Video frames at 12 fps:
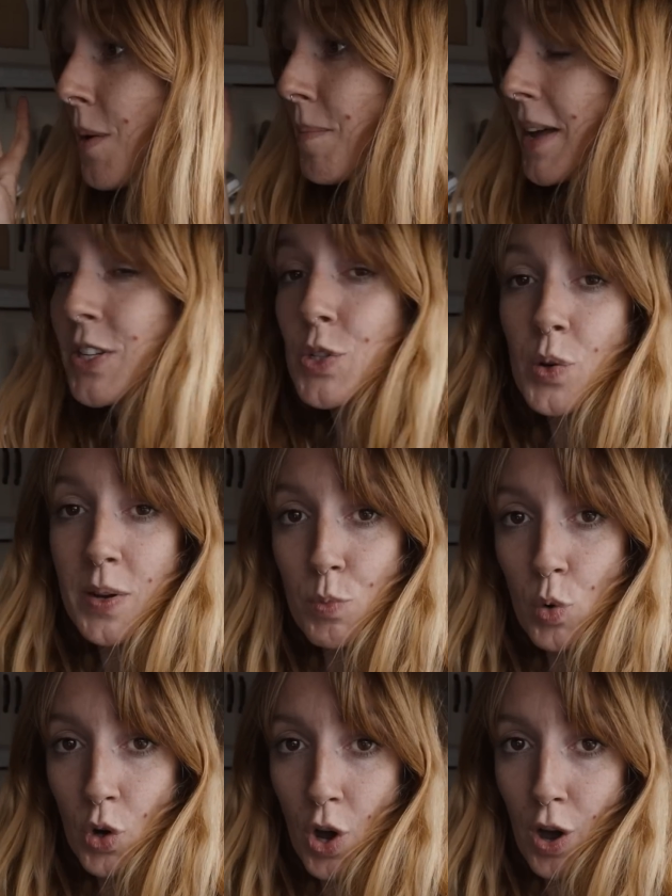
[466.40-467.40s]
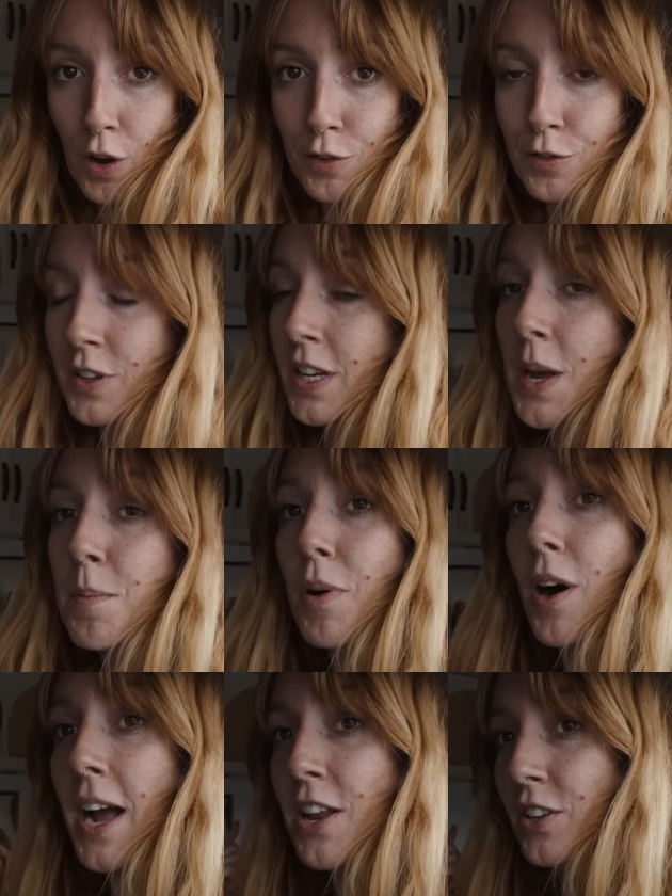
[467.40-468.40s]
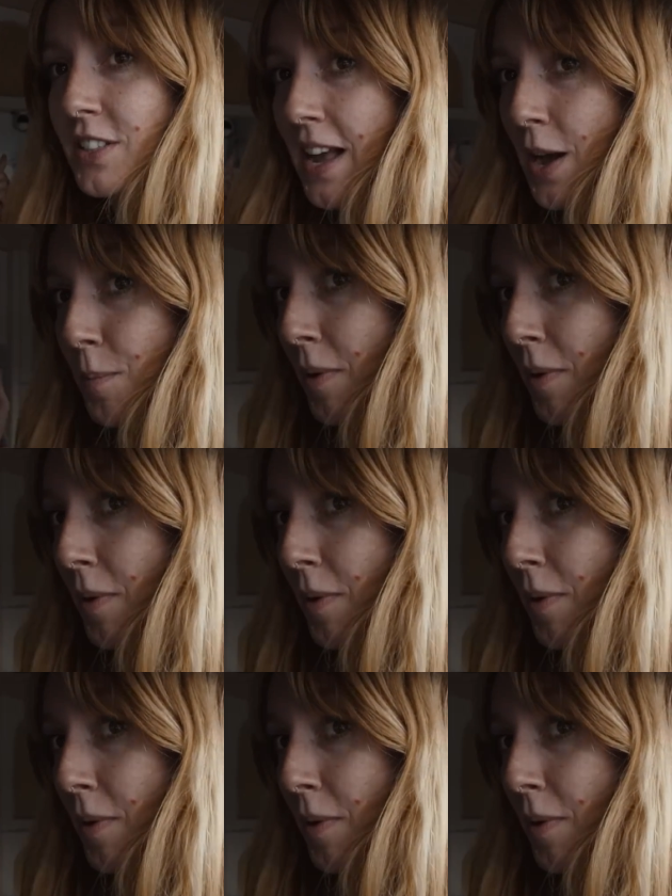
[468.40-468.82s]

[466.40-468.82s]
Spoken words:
Ben saw him walk off, but I looked out